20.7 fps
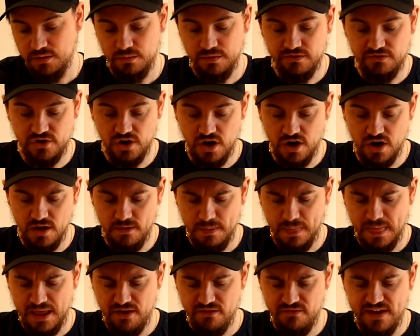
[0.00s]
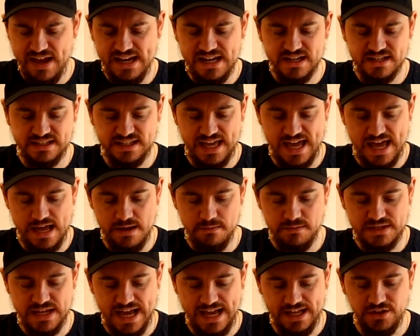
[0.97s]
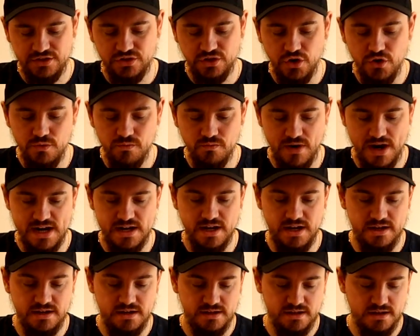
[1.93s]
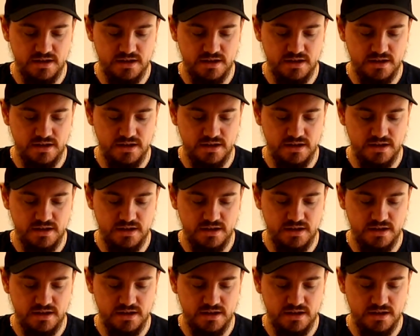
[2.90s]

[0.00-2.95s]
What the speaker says: We've got Vegas Games and Tomb Raider.